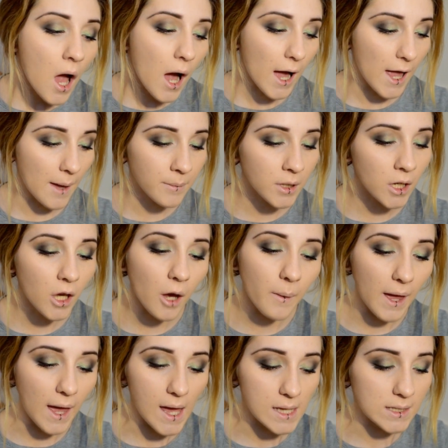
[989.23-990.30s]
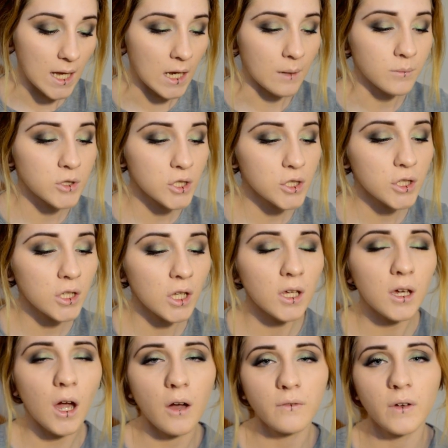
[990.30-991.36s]
I am going to go ahead and I'm just going to
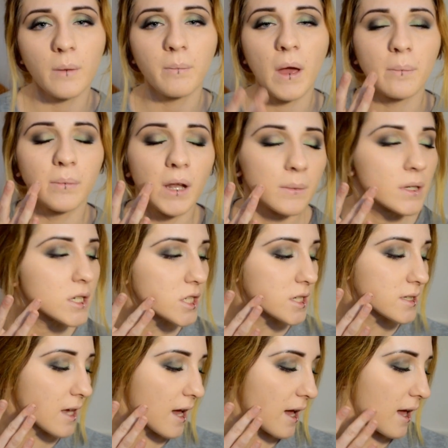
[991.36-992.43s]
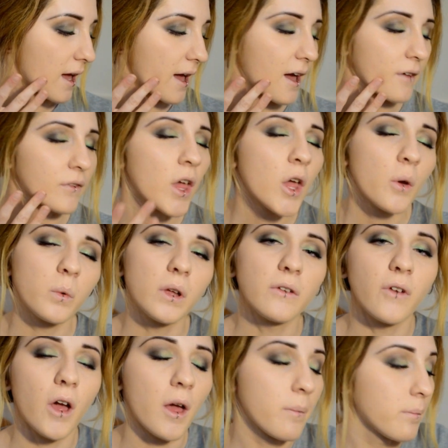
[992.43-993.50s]
cover my blemishes that I have with
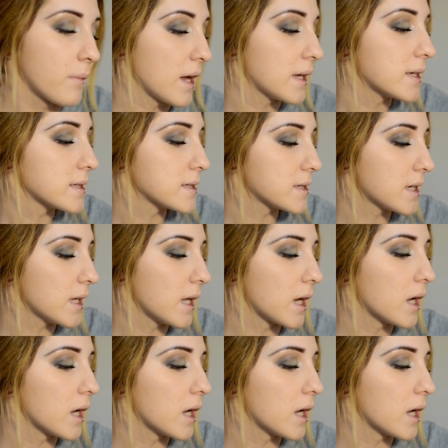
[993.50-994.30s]
my concealer.